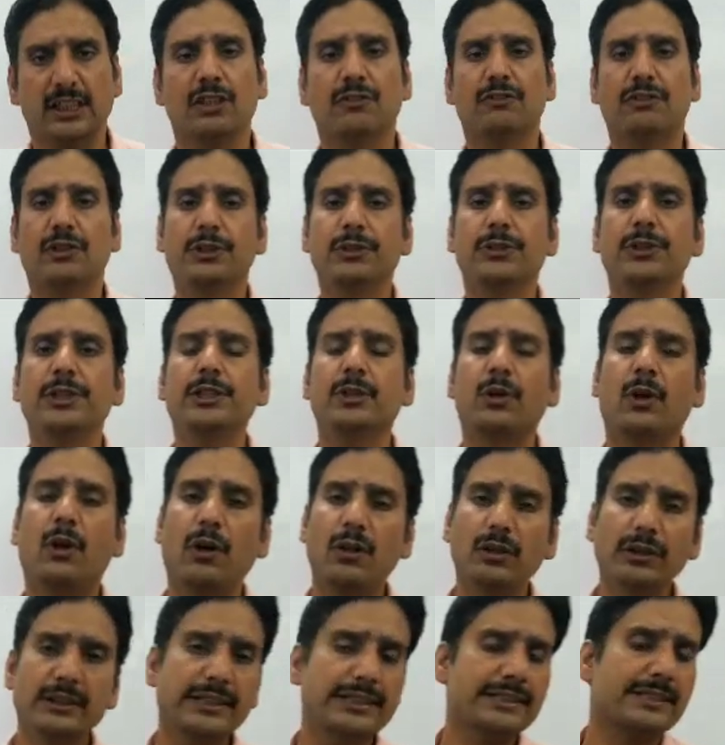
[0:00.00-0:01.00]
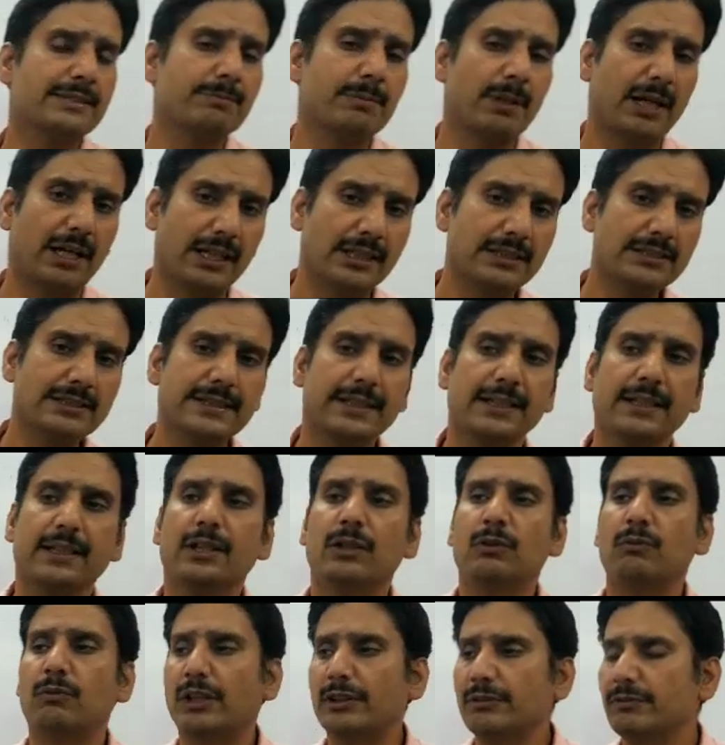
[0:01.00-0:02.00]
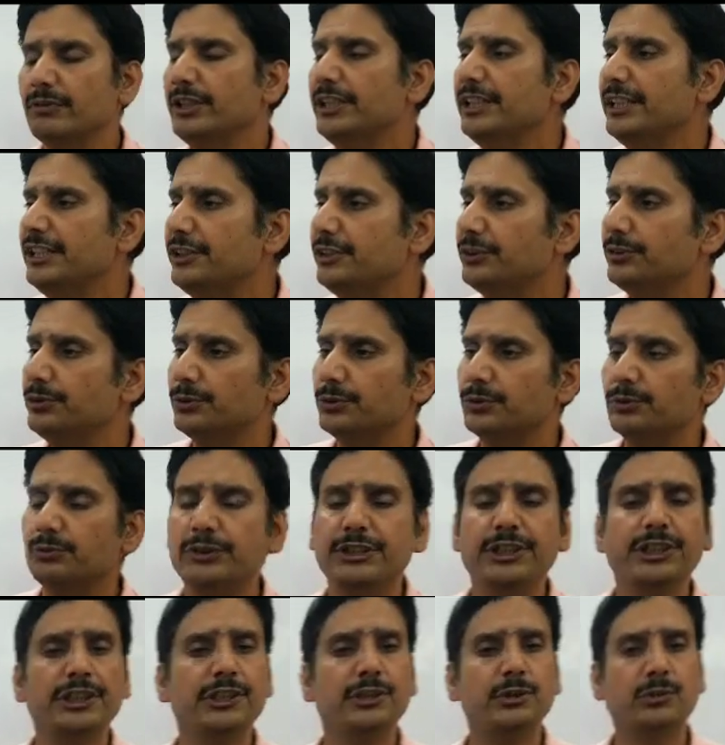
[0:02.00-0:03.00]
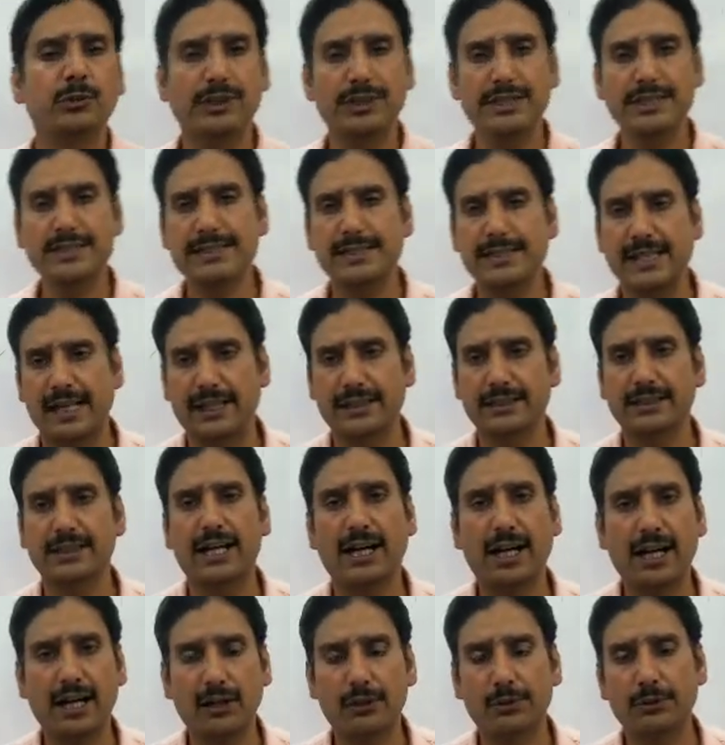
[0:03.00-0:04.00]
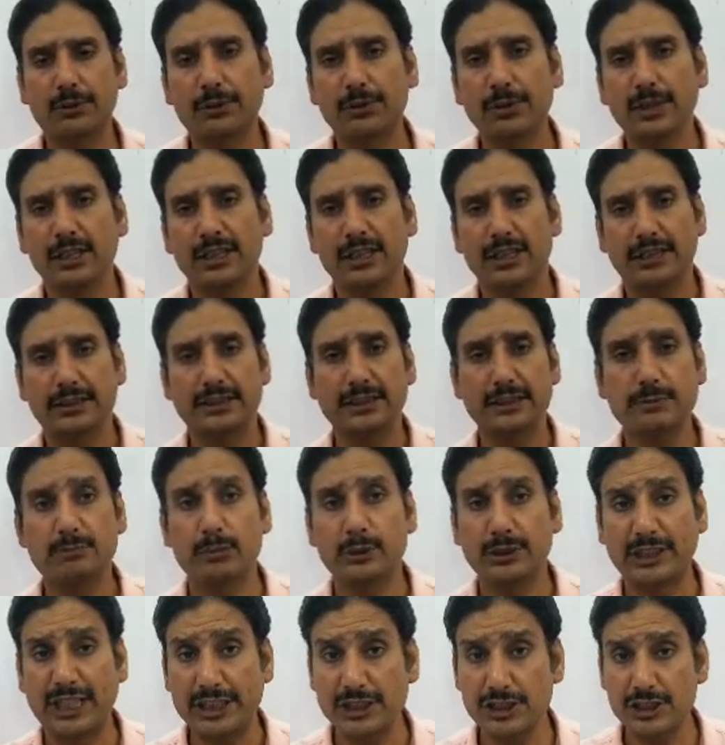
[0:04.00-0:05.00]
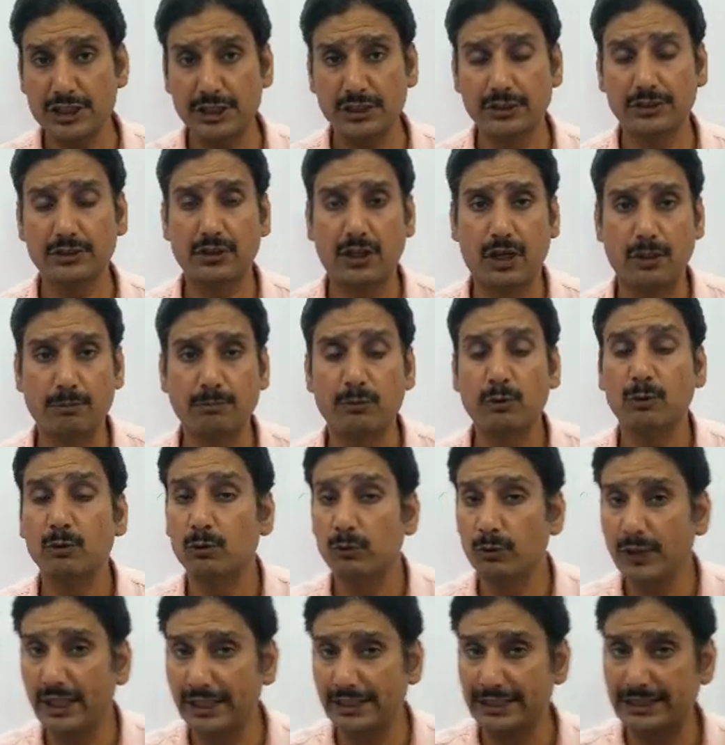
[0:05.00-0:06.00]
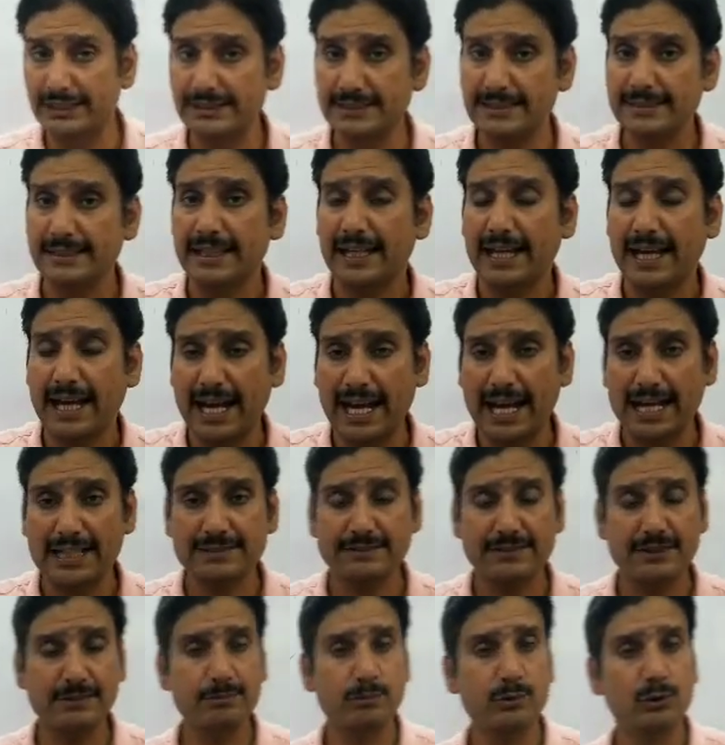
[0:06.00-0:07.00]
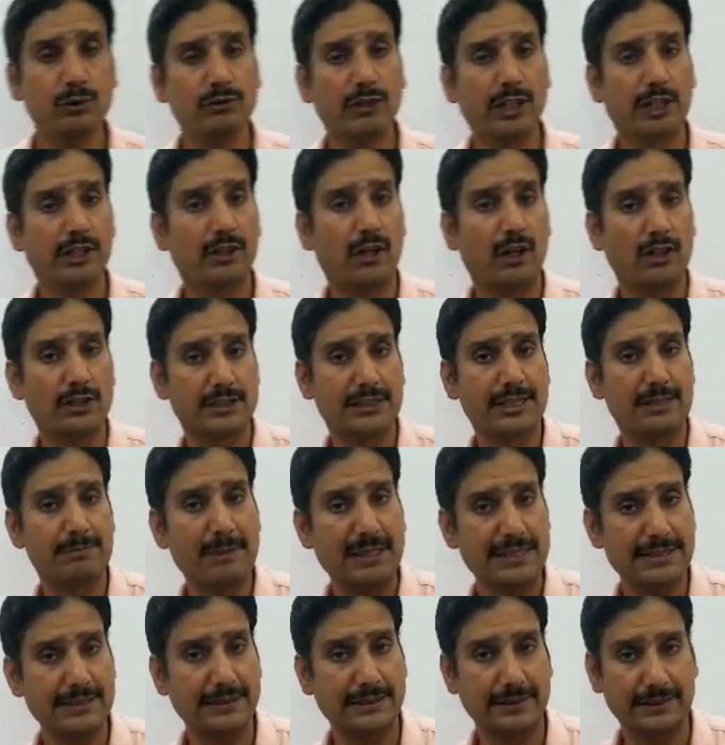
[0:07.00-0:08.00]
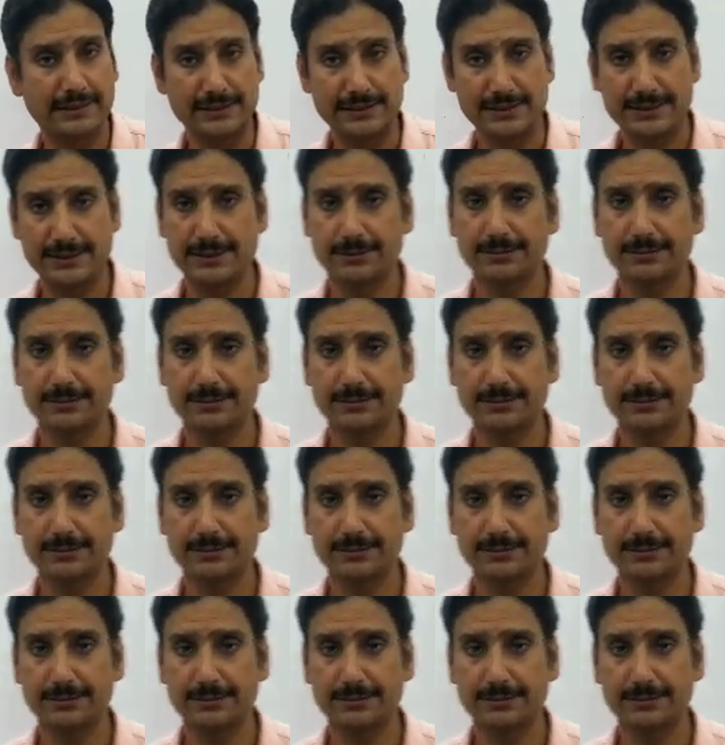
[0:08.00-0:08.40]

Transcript: For doing all these parts, what we need to do, we need to understand how the potential drop varies as we move across capacitors